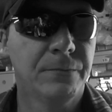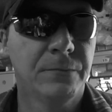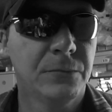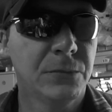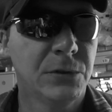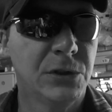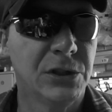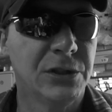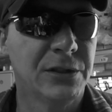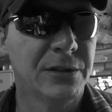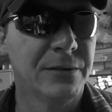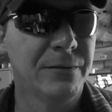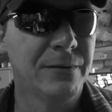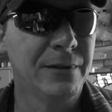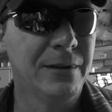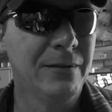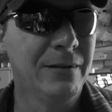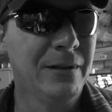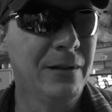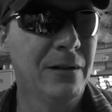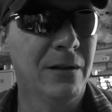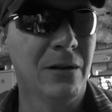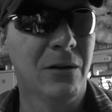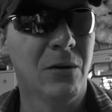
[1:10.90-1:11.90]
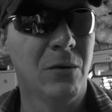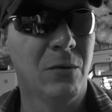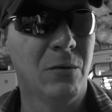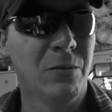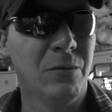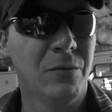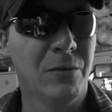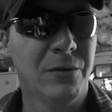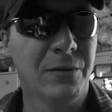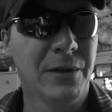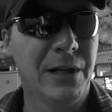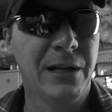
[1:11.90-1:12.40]
just,
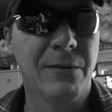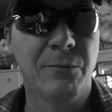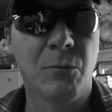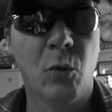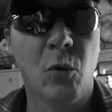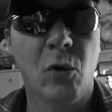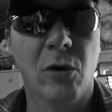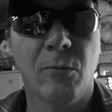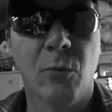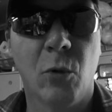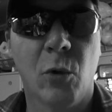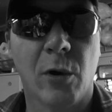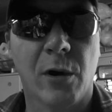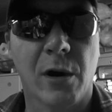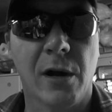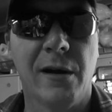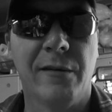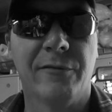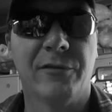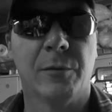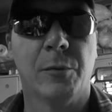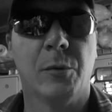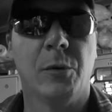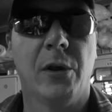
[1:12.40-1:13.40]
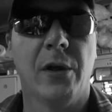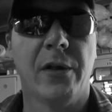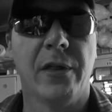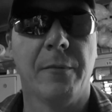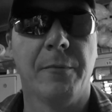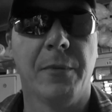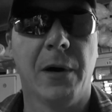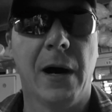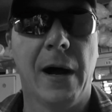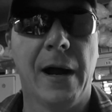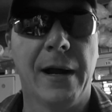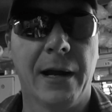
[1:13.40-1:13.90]
getting more and more comfortable on the
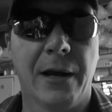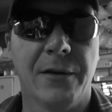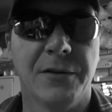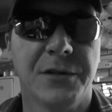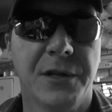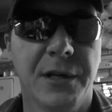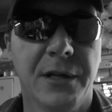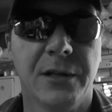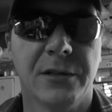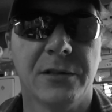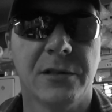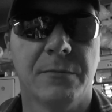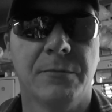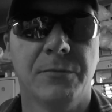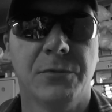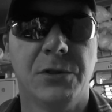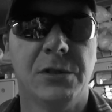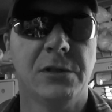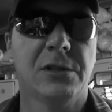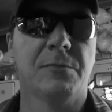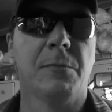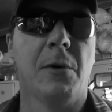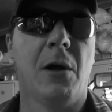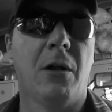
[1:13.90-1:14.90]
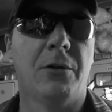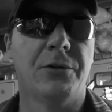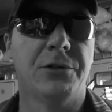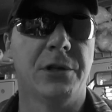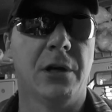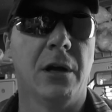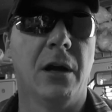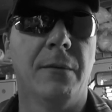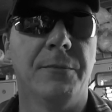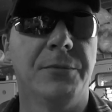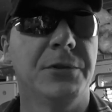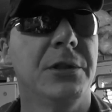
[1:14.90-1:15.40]
bike. I was getting some small
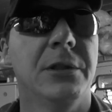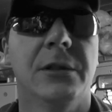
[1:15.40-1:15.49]
jumps,